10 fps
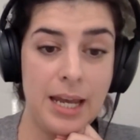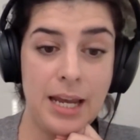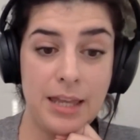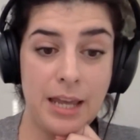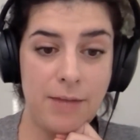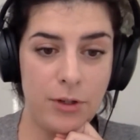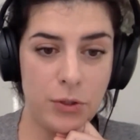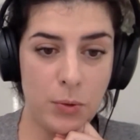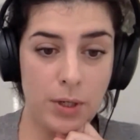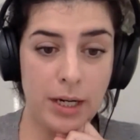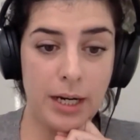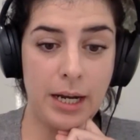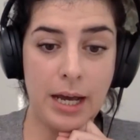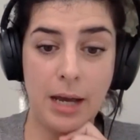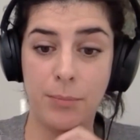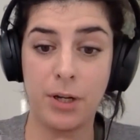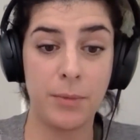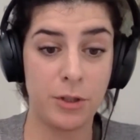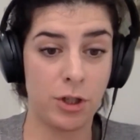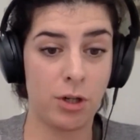in the inventory pretty
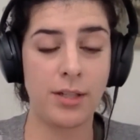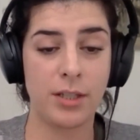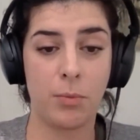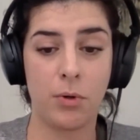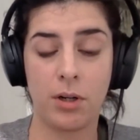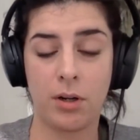much across the board,